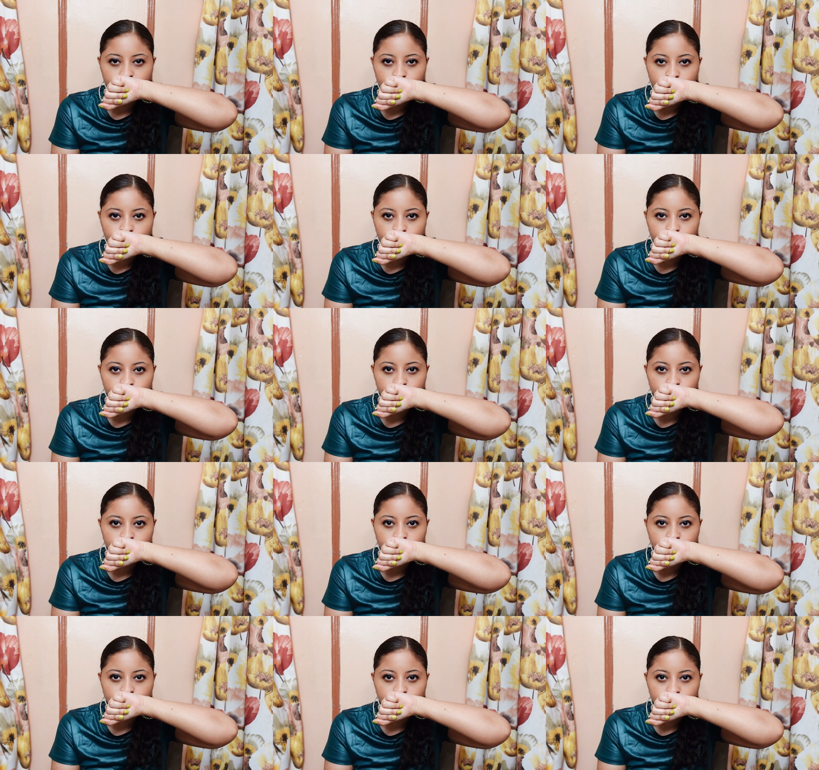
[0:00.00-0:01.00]

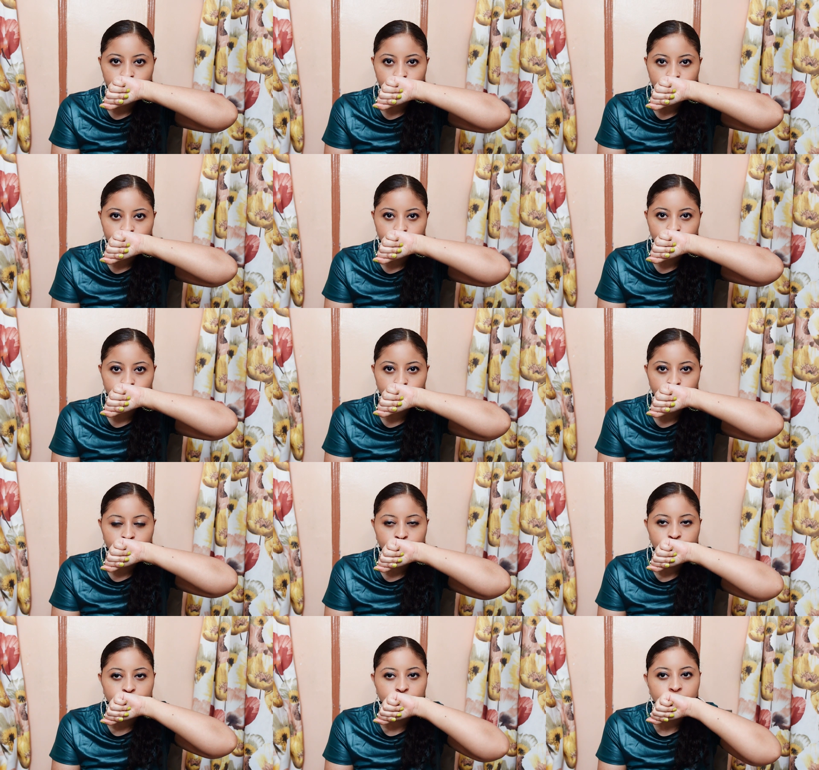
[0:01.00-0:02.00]

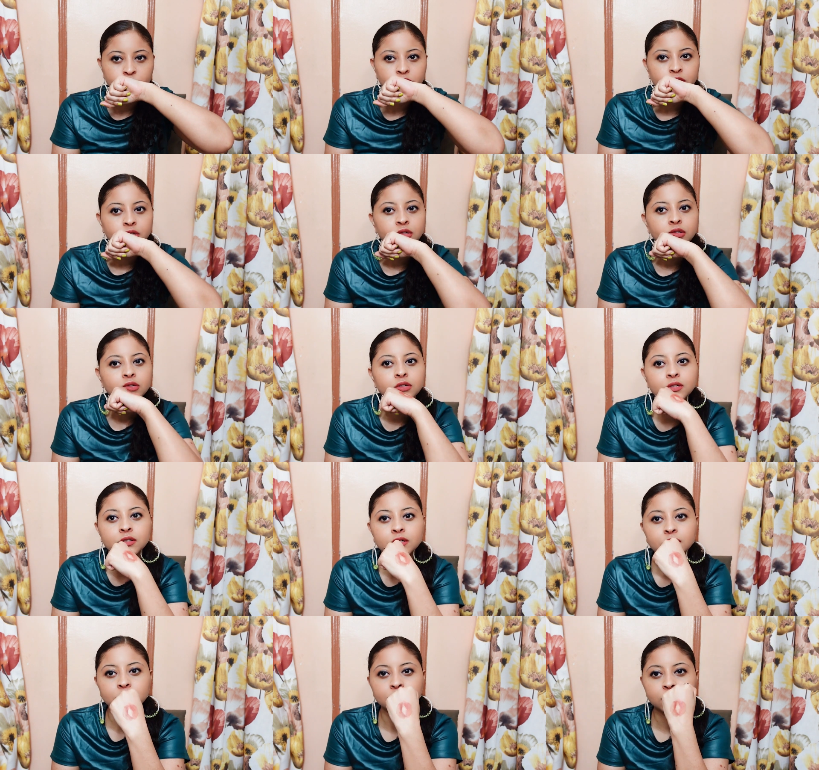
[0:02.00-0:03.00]

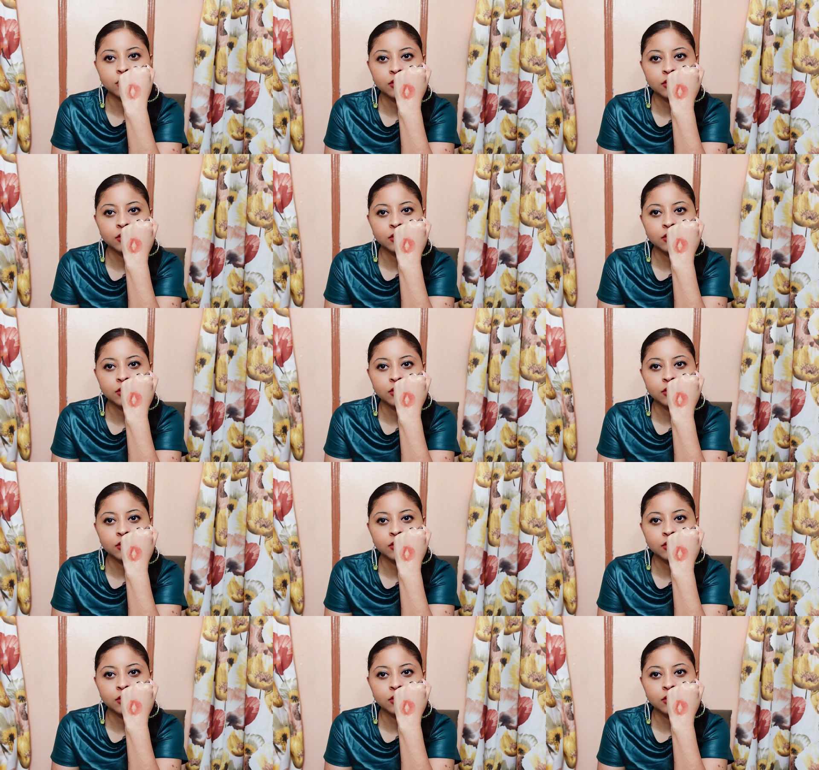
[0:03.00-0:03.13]
Nothing is said.